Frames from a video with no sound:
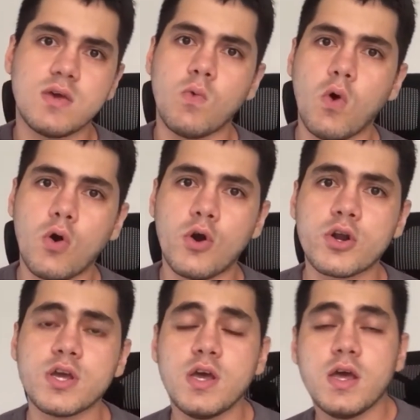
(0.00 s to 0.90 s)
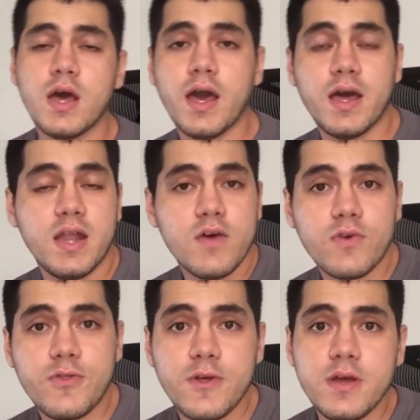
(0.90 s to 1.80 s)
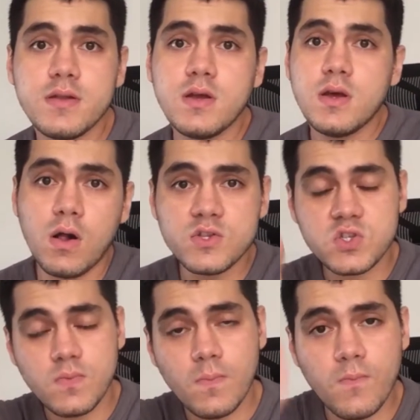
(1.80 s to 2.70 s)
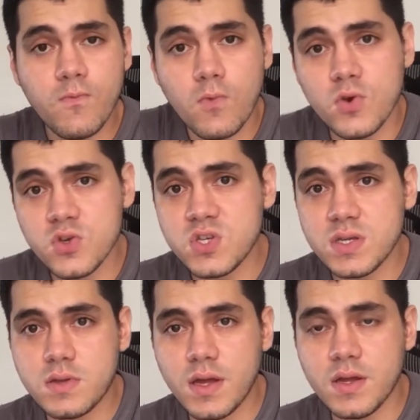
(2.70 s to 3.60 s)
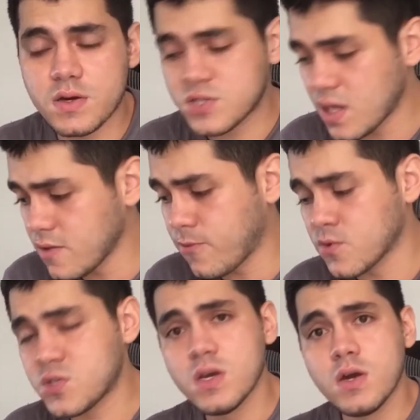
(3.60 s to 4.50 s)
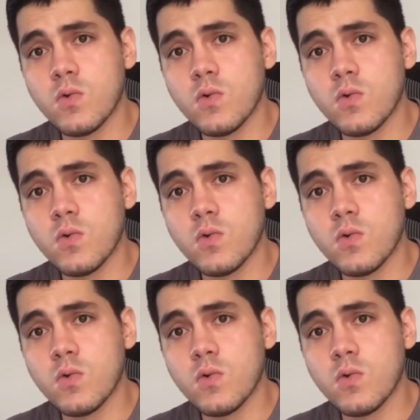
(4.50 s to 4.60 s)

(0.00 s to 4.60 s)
and work and everything calls using their cell phones.